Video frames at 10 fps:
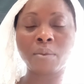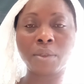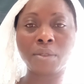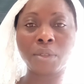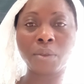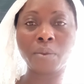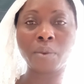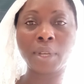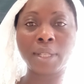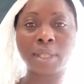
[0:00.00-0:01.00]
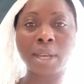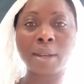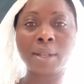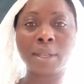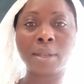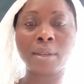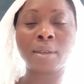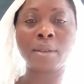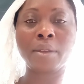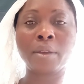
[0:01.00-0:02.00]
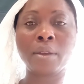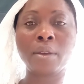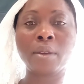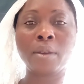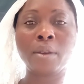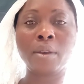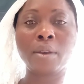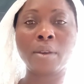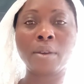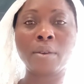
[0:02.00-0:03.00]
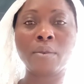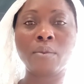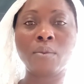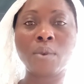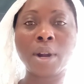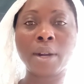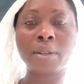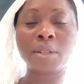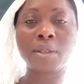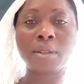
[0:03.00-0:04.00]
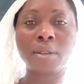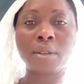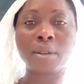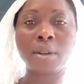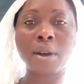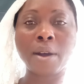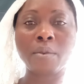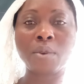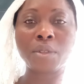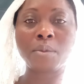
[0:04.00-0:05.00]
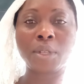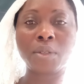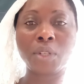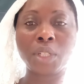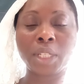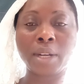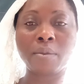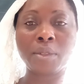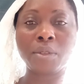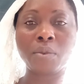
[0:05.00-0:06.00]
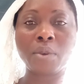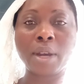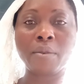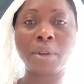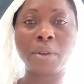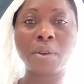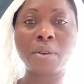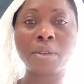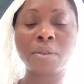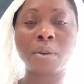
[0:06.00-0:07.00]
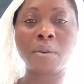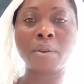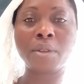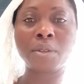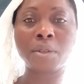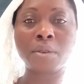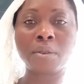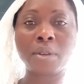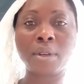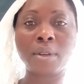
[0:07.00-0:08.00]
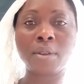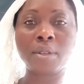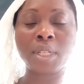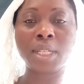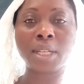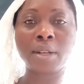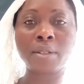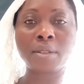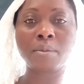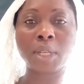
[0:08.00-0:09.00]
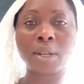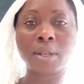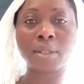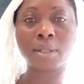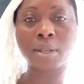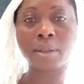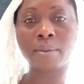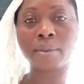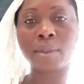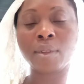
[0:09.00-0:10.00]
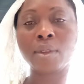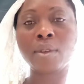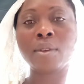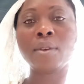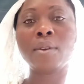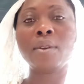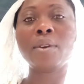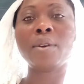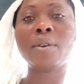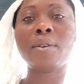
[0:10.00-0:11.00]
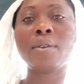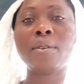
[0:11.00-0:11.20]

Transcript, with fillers: with you exactly uh, what God wants me to share with you. I will not go into uh, details because uh, uh